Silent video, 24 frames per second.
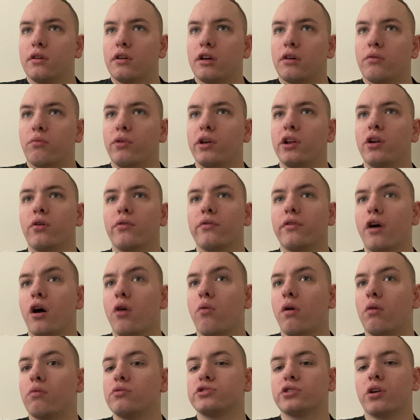We don't know
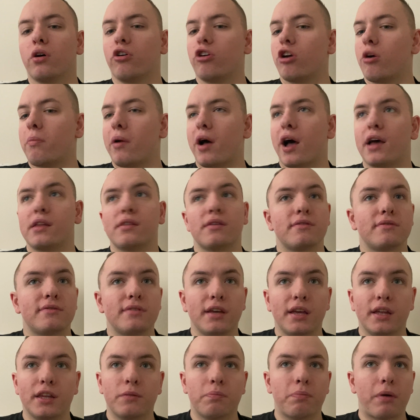what was going on behind the
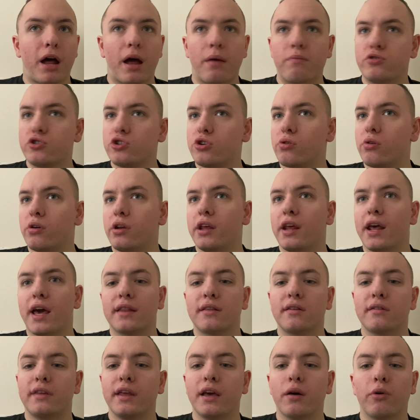scenes, but I'm sure he had
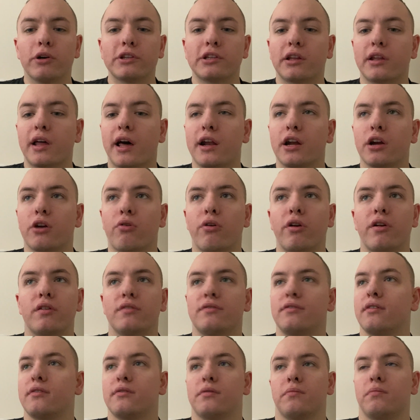to deal with a lot of
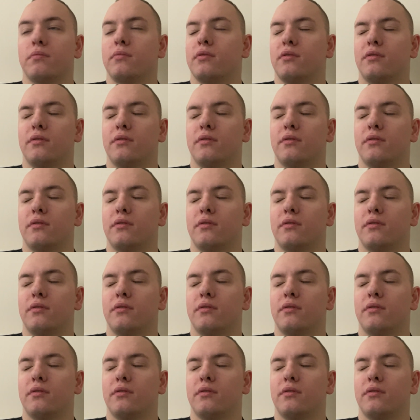criticism.